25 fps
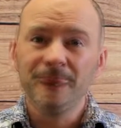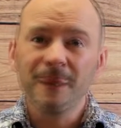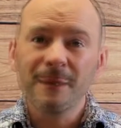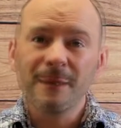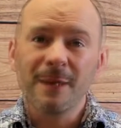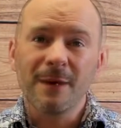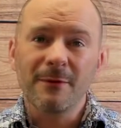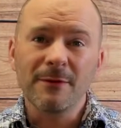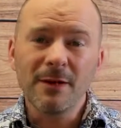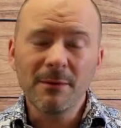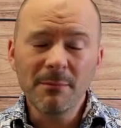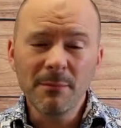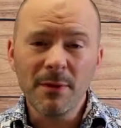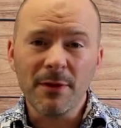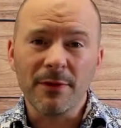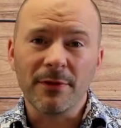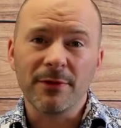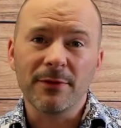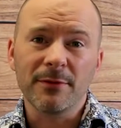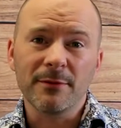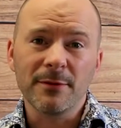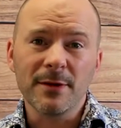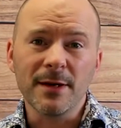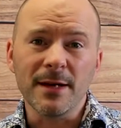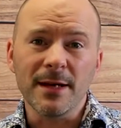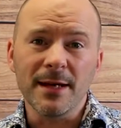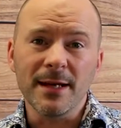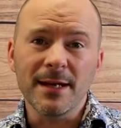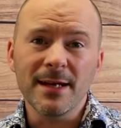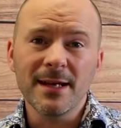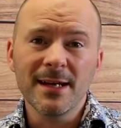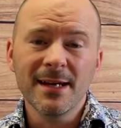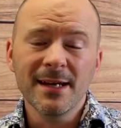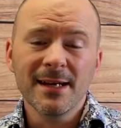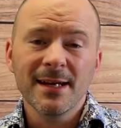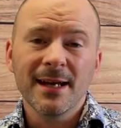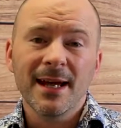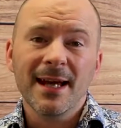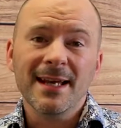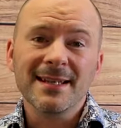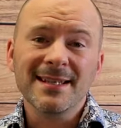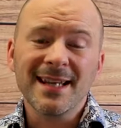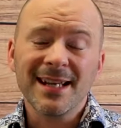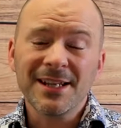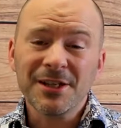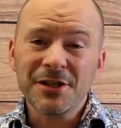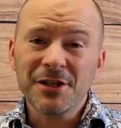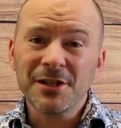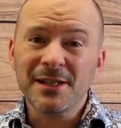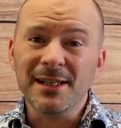Now, number 3 is
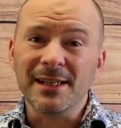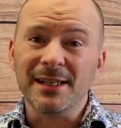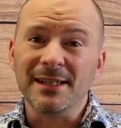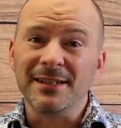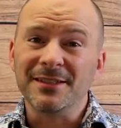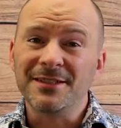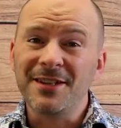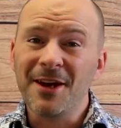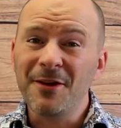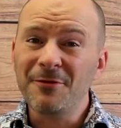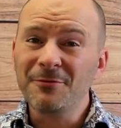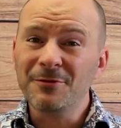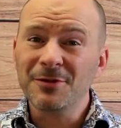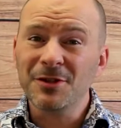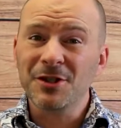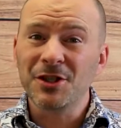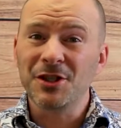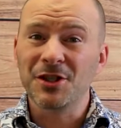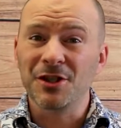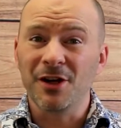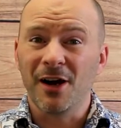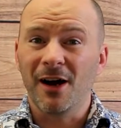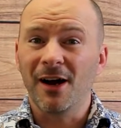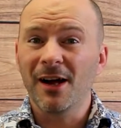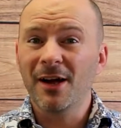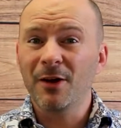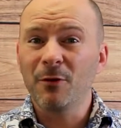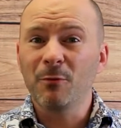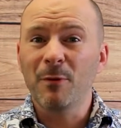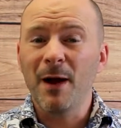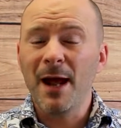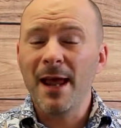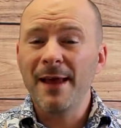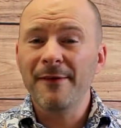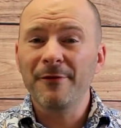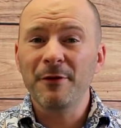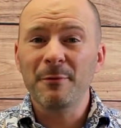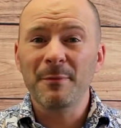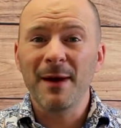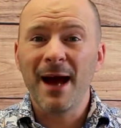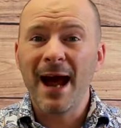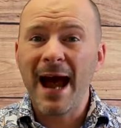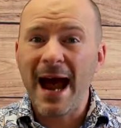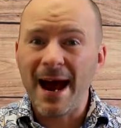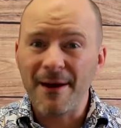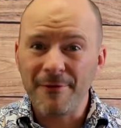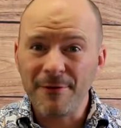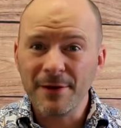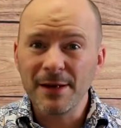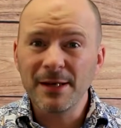actually don't shy away from
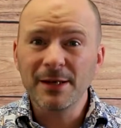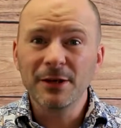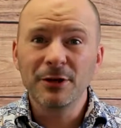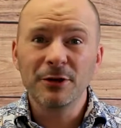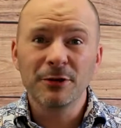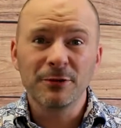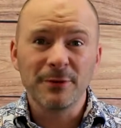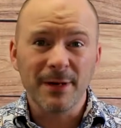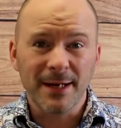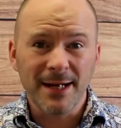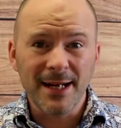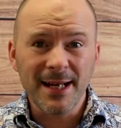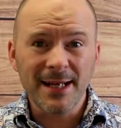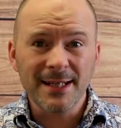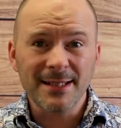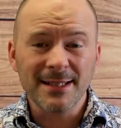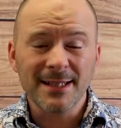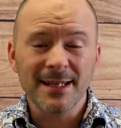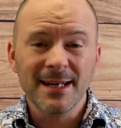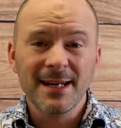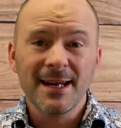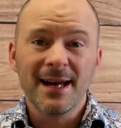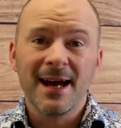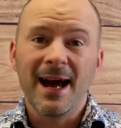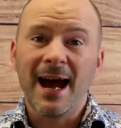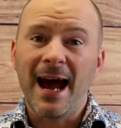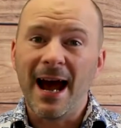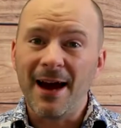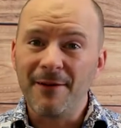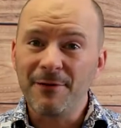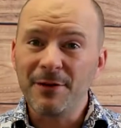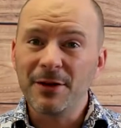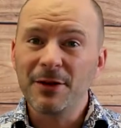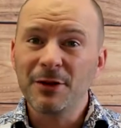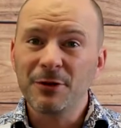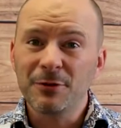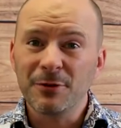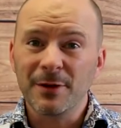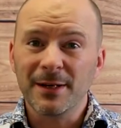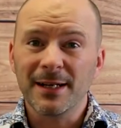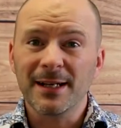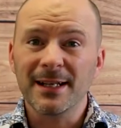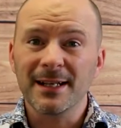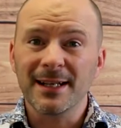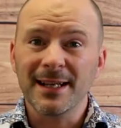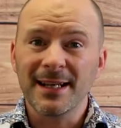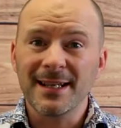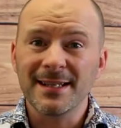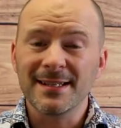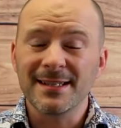having credit. Having
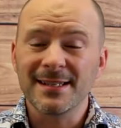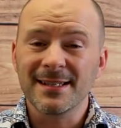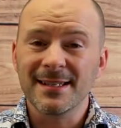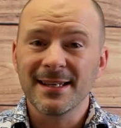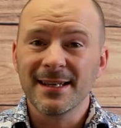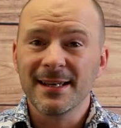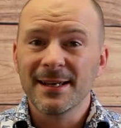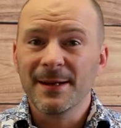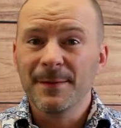credit is